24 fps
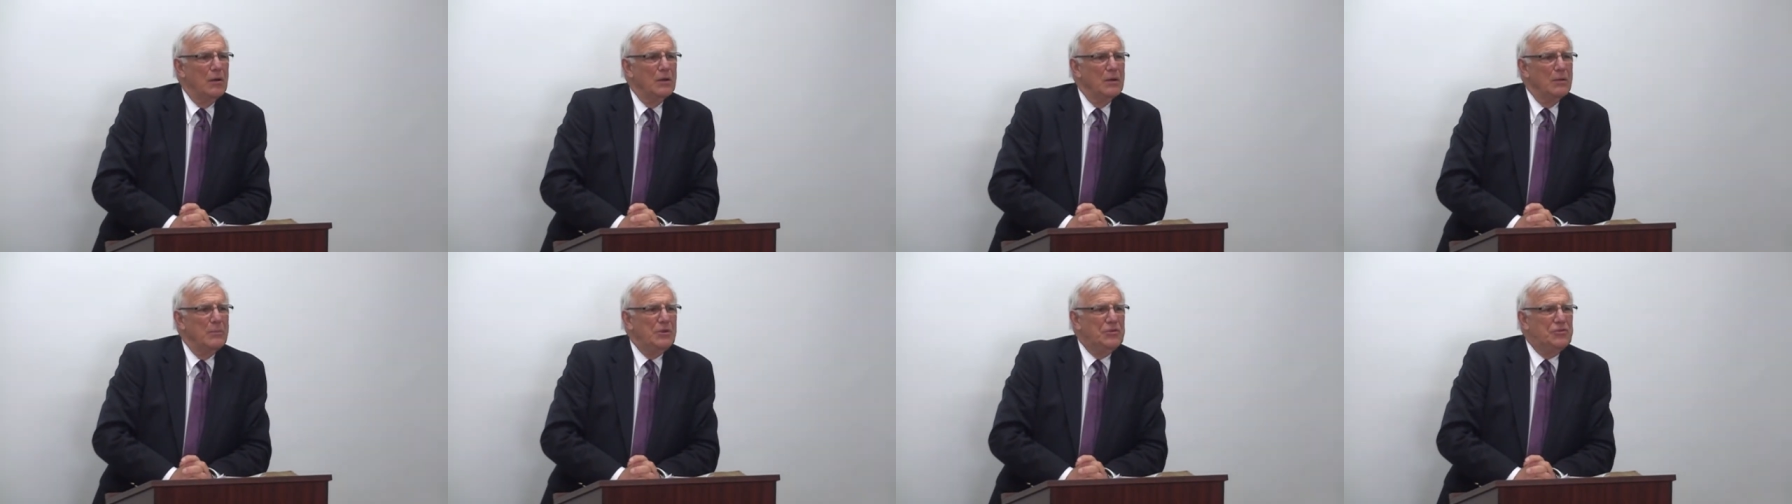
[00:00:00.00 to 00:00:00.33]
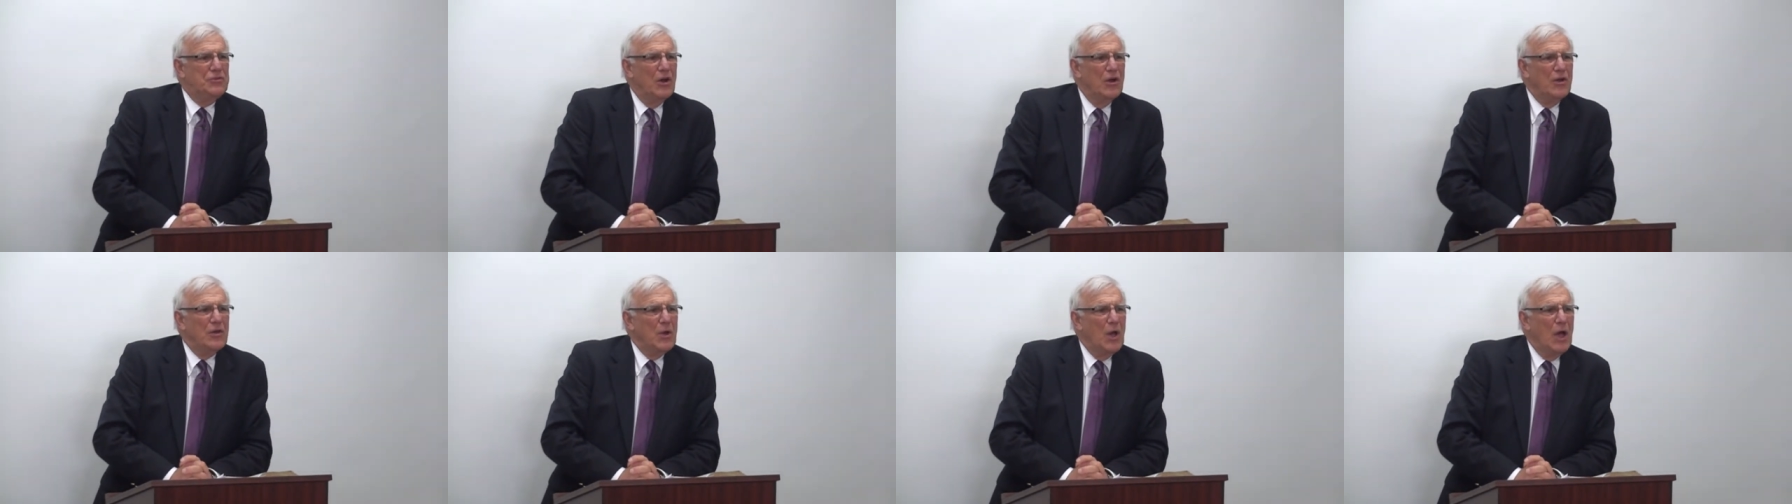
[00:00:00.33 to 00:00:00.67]
Let me
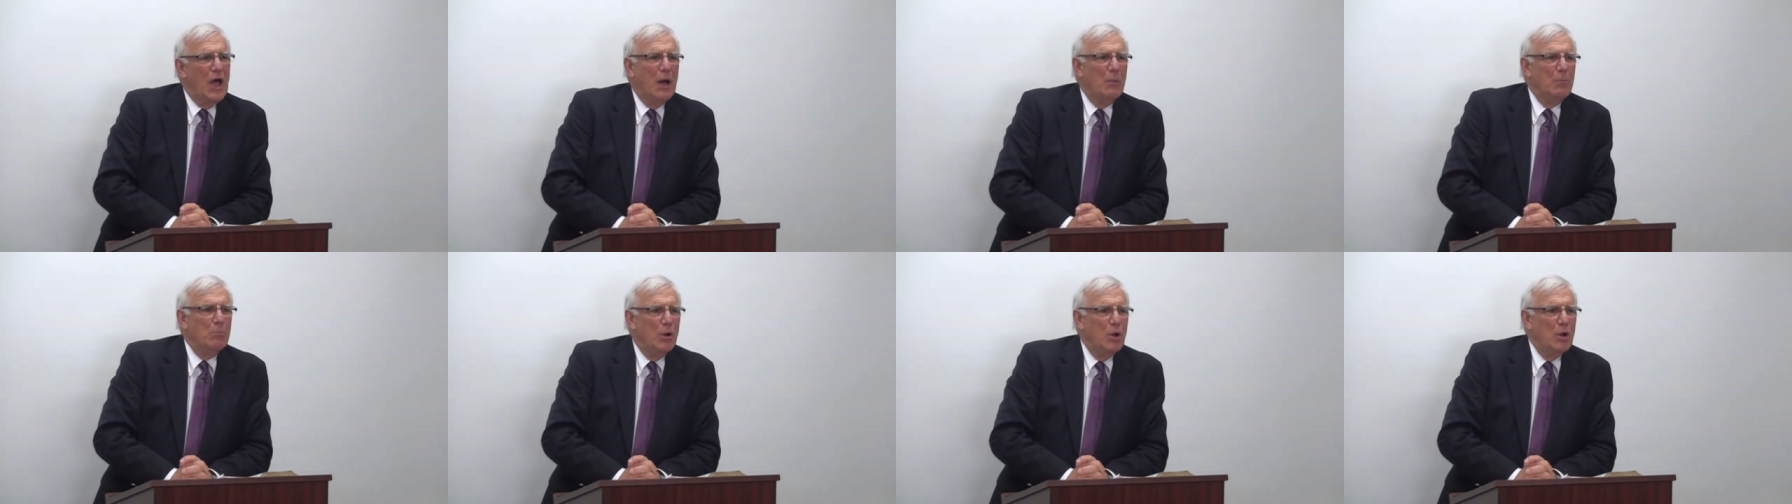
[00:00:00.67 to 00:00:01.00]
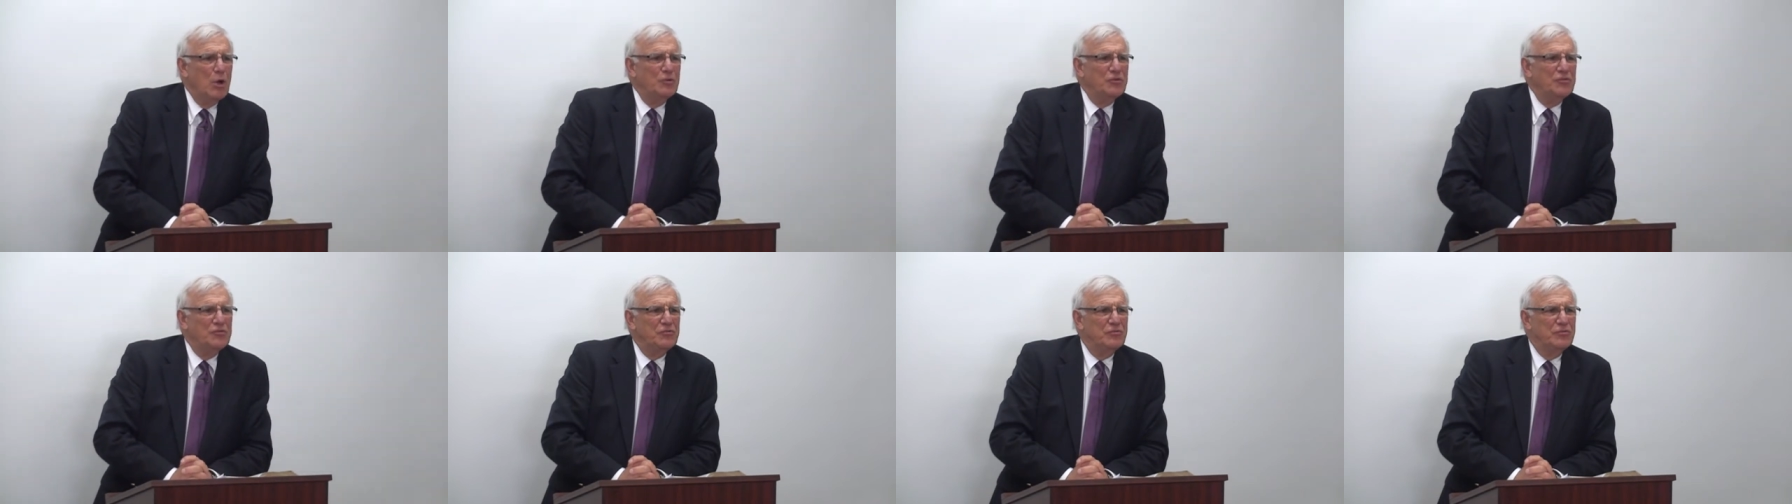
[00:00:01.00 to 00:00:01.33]
tell you how
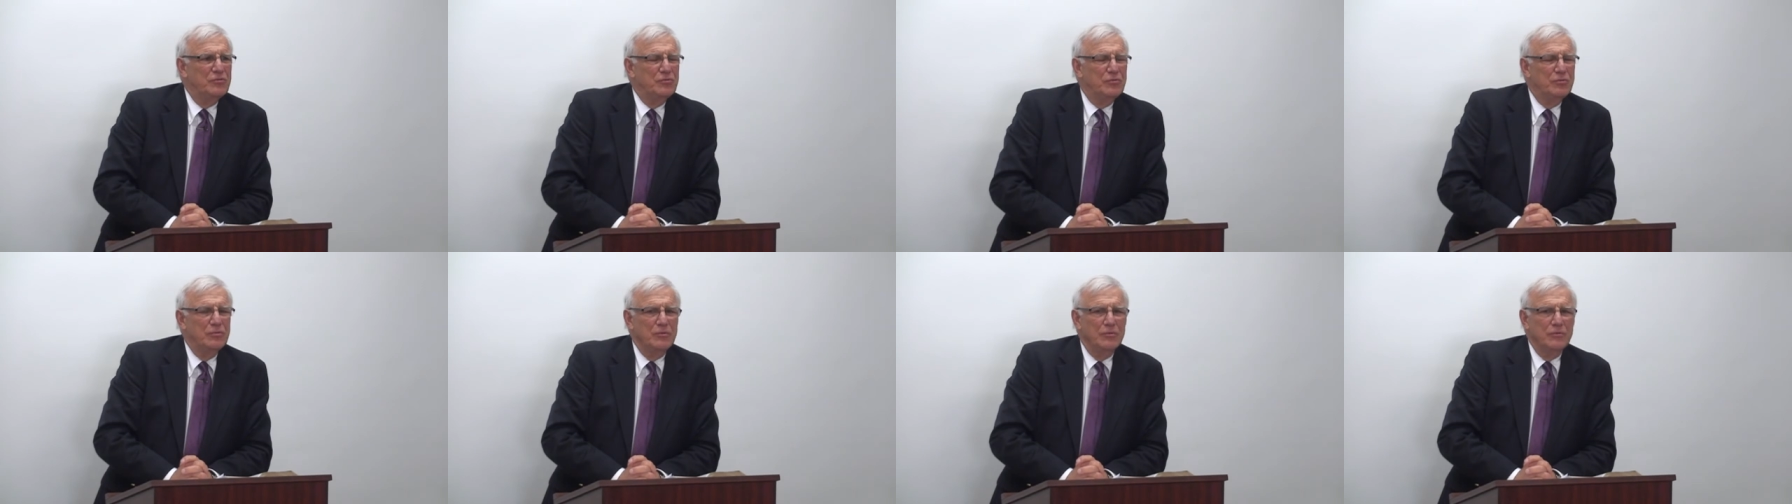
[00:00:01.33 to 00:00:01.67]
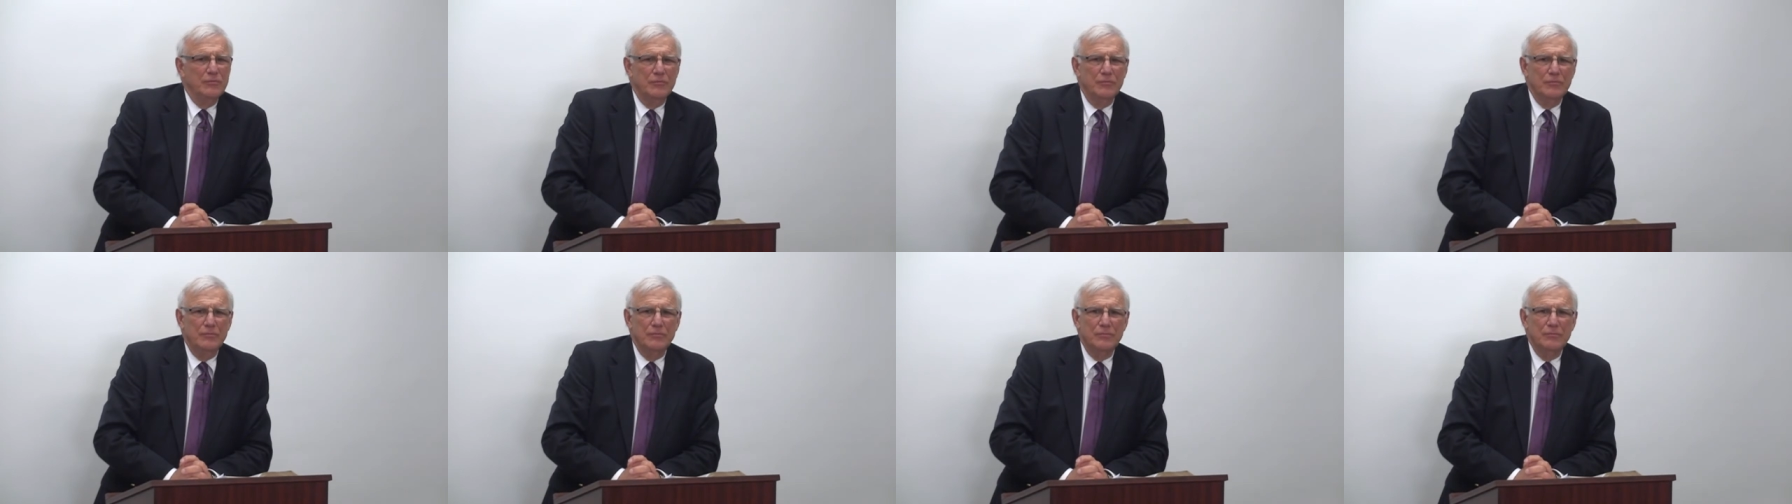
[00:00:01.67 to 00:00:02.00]
most
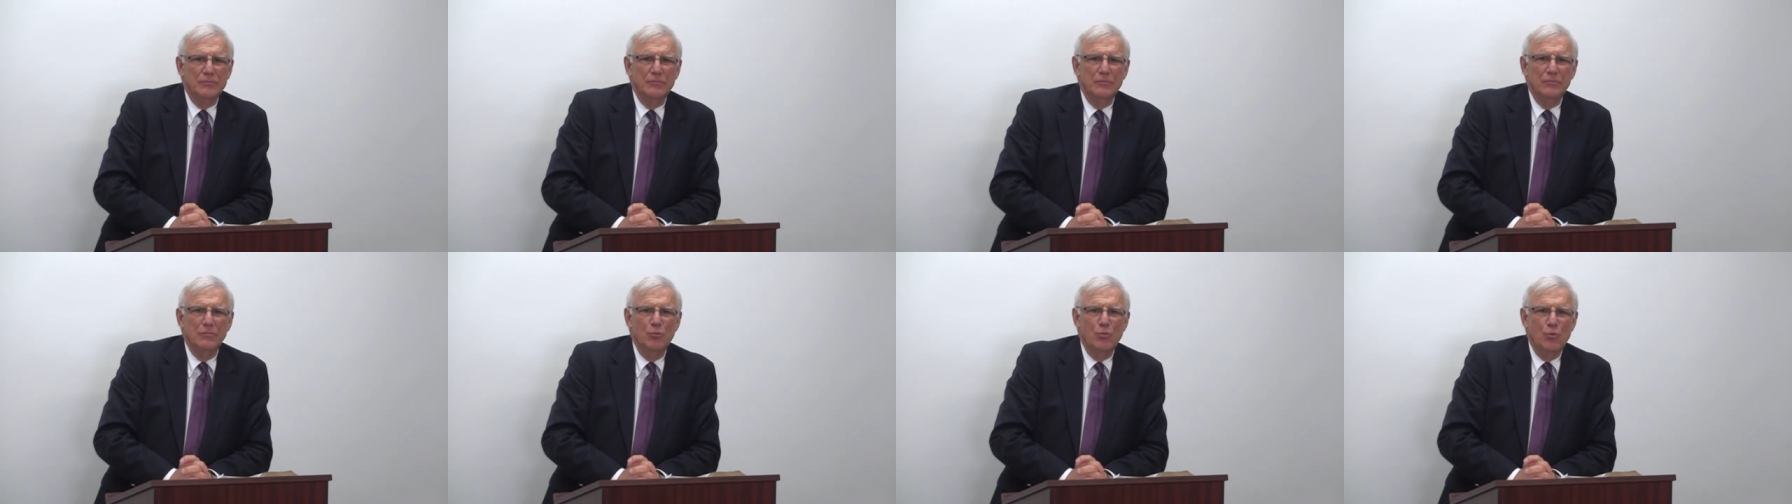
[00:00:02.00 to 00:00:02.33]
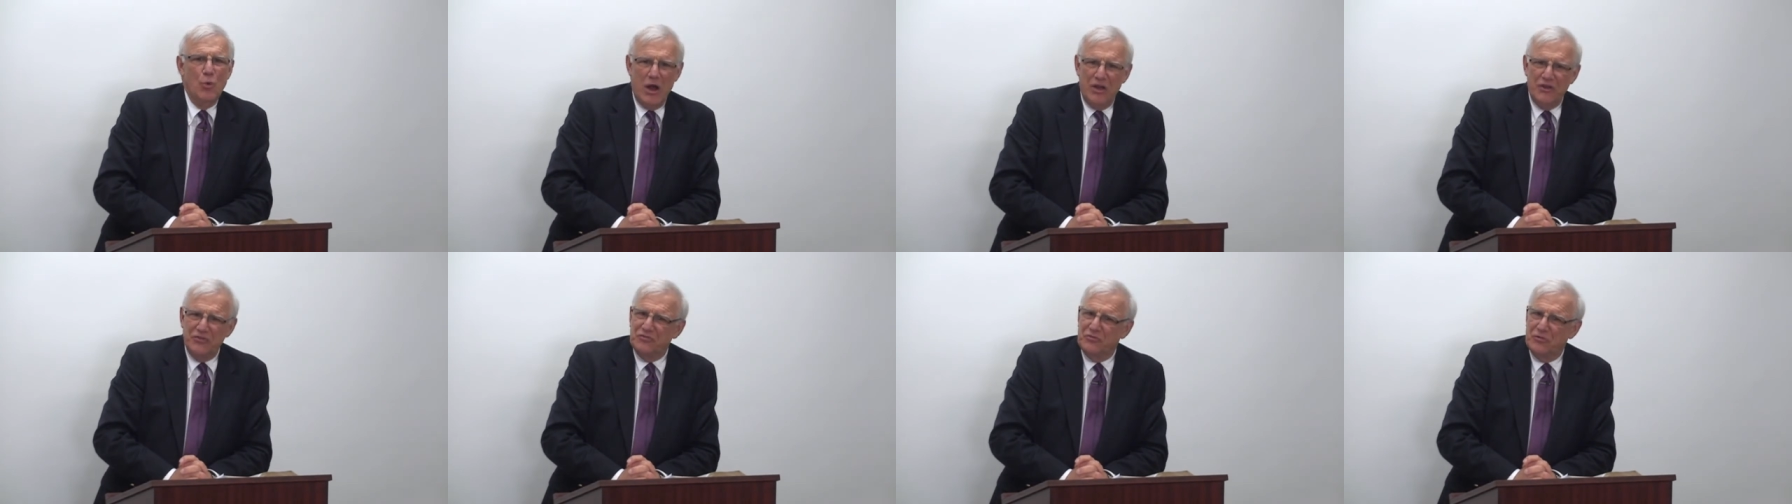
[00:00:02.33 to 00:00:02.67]

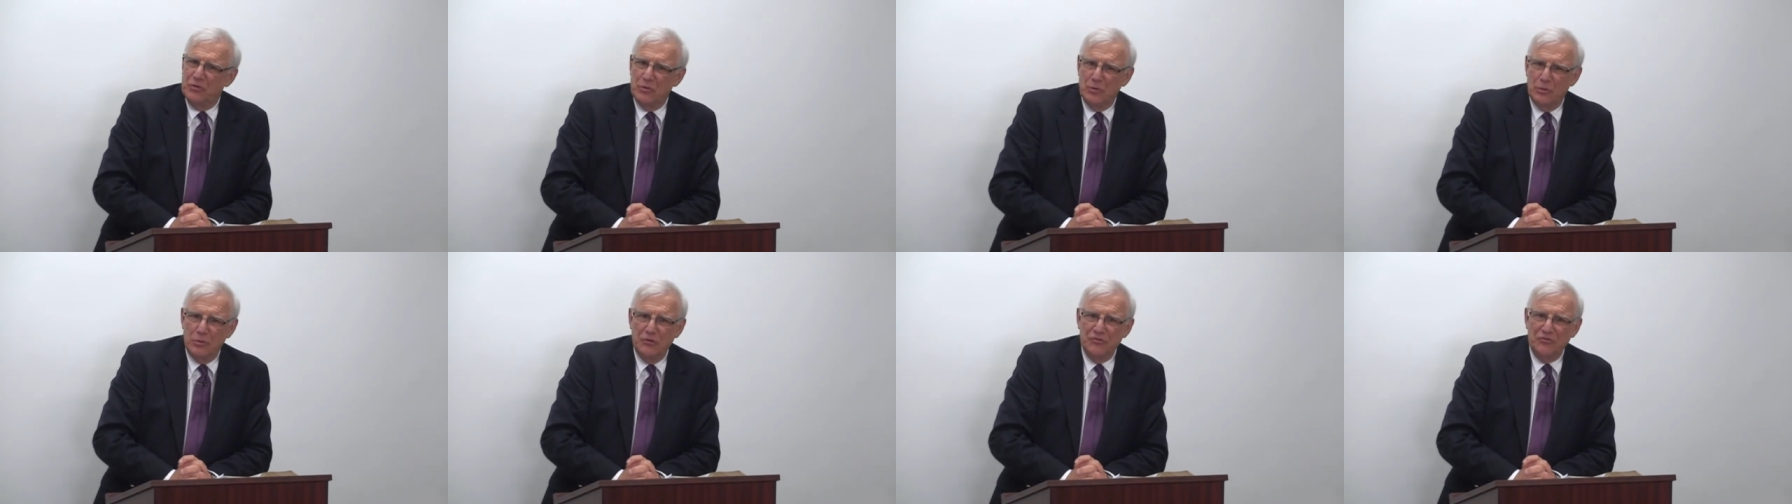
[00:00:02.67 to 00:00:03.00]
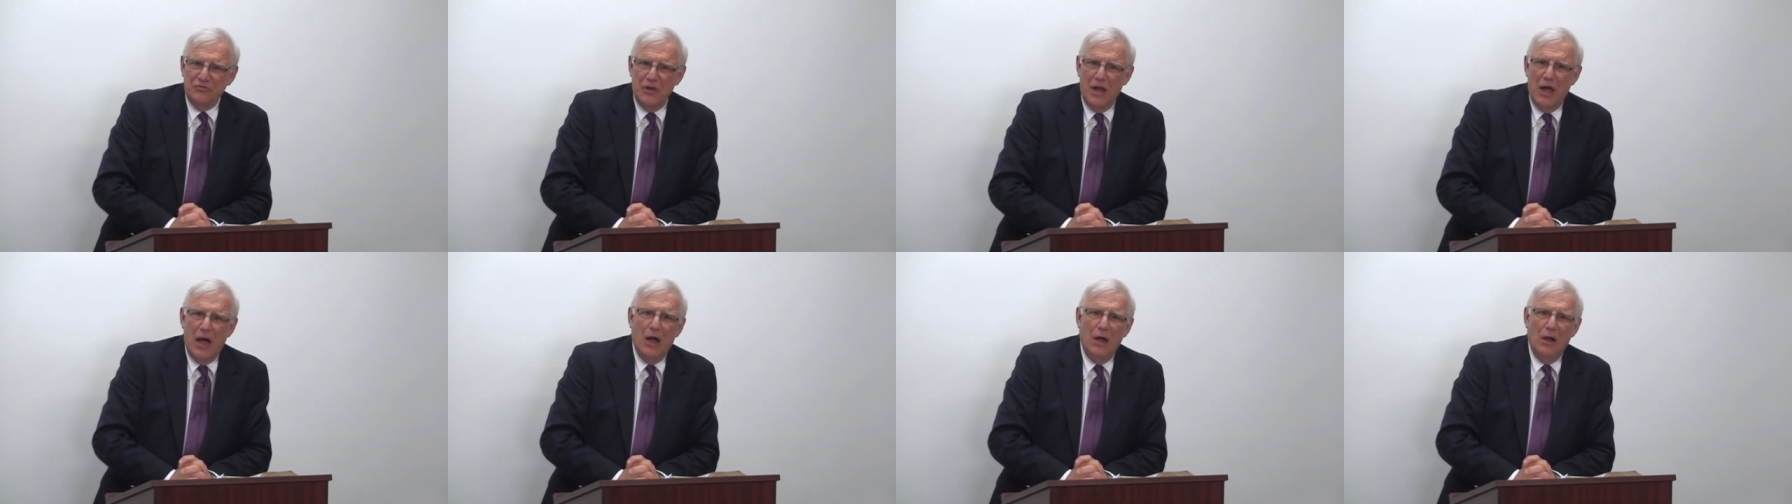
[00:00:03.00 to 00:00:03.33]

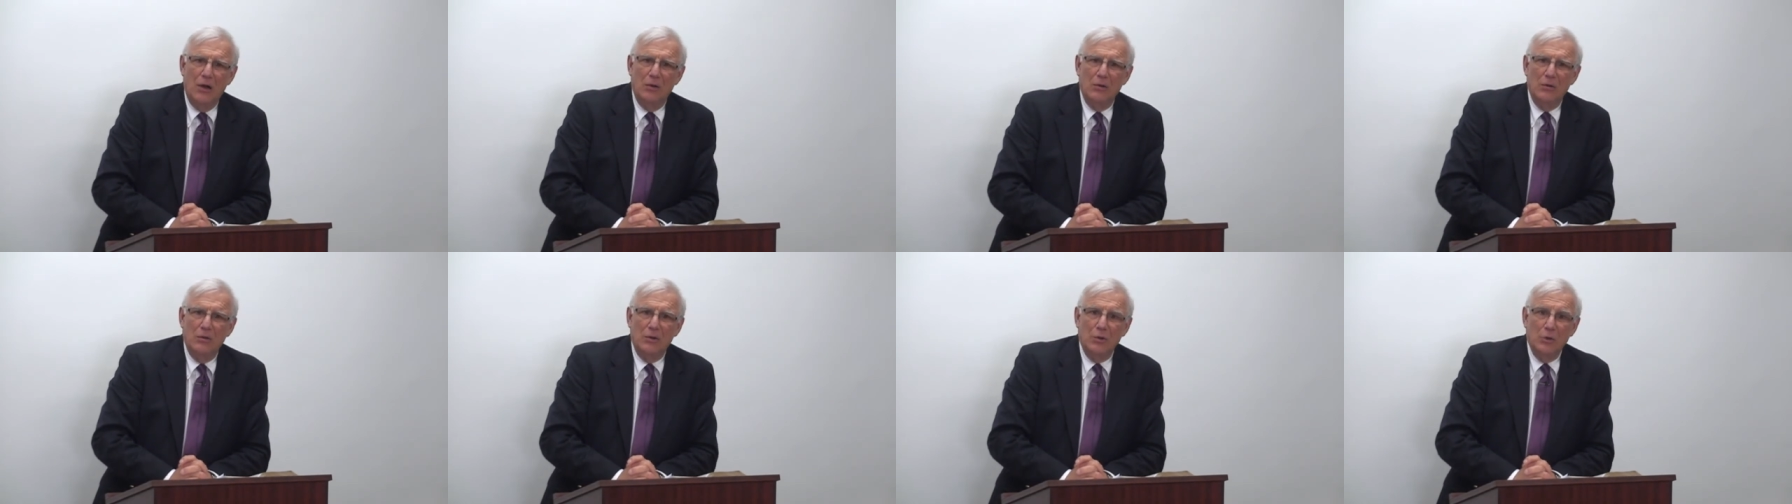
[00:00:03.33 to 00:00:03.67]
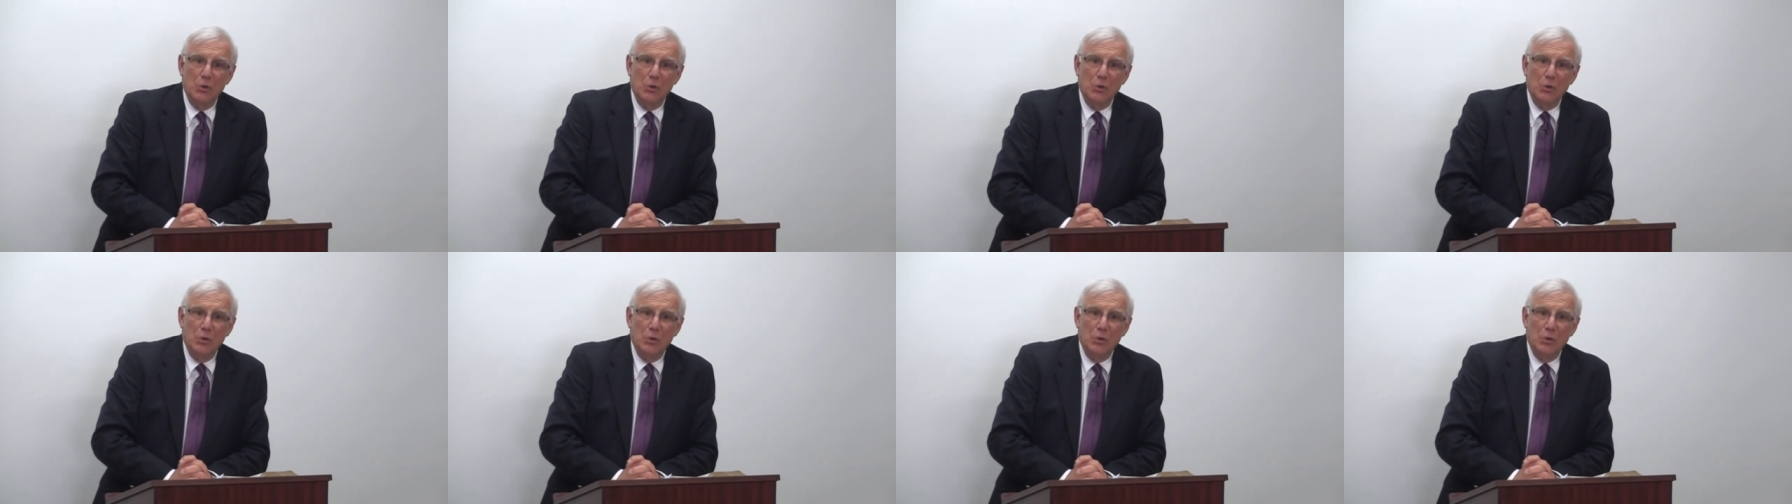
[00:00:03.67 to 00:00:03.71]
Westerners now